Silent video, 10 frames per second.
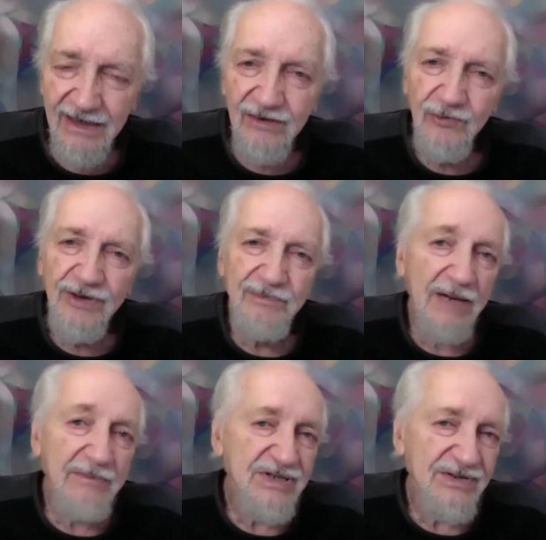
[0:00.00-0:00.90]
with
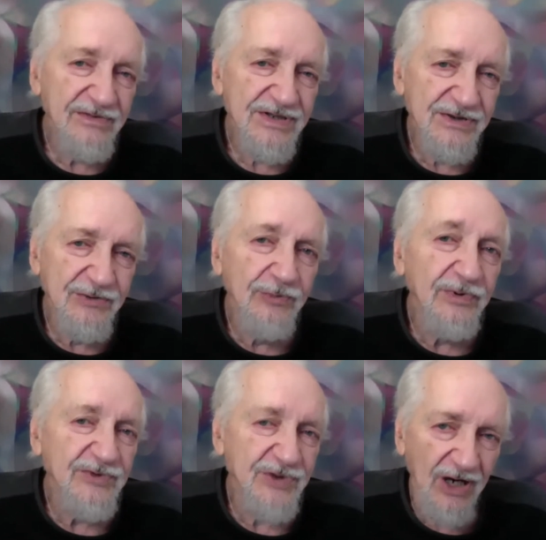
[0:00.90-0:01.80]
members of this group of
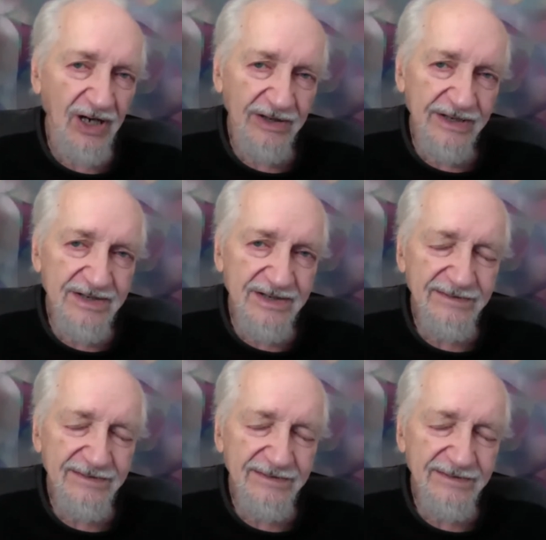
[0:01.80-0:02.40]
Charlies.